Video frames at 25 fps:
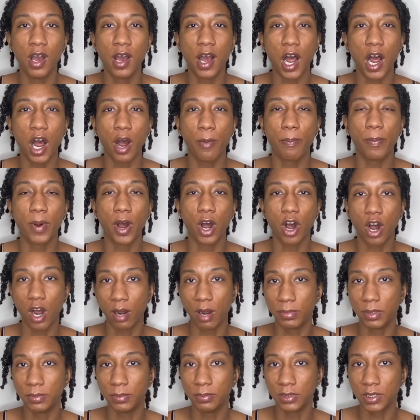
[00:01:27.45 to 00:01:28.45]
I
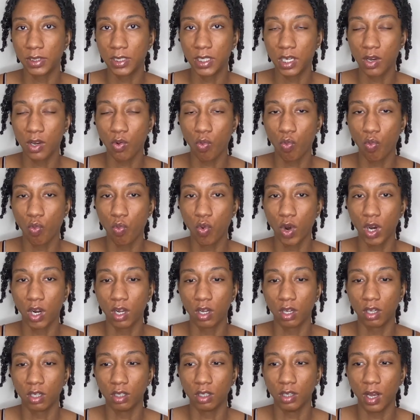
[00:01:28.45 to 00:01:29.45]
probably
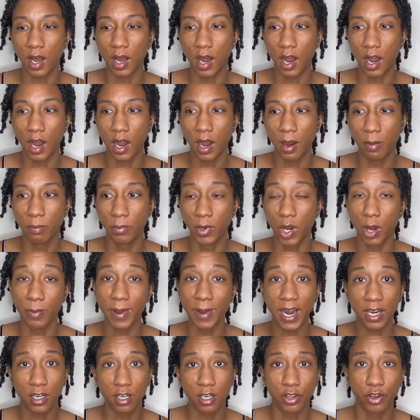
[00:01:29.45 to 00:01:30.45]
will go
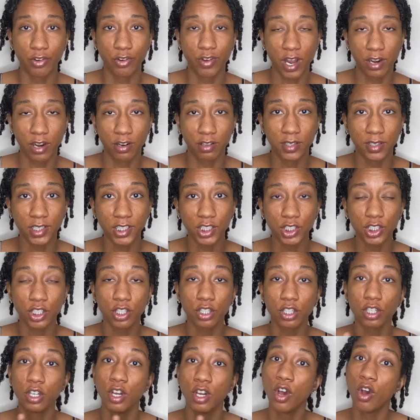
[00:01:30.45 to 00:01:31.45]
back to the Crown
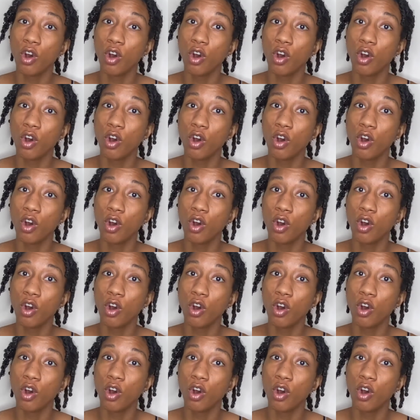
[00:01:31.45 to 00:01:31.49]
Elixir,